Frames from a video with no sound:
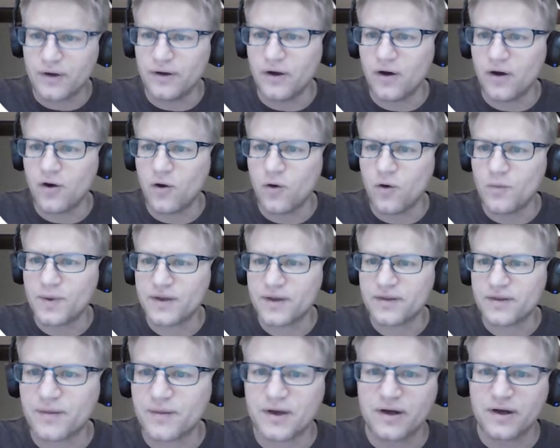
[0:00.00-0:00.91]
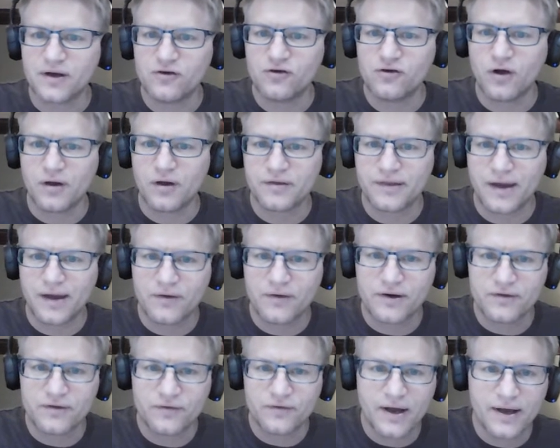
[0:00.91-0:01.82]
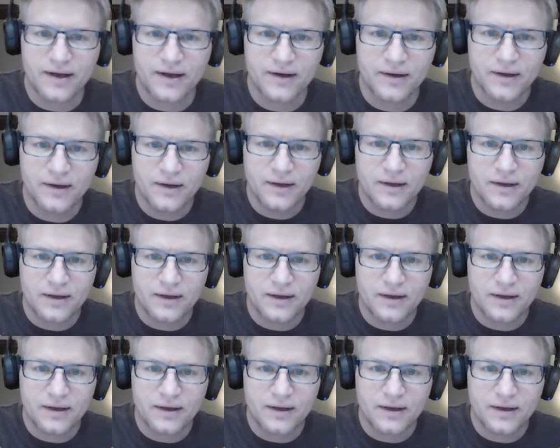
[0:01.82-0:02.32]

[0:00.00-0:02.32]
no, I'm going to cross out in red.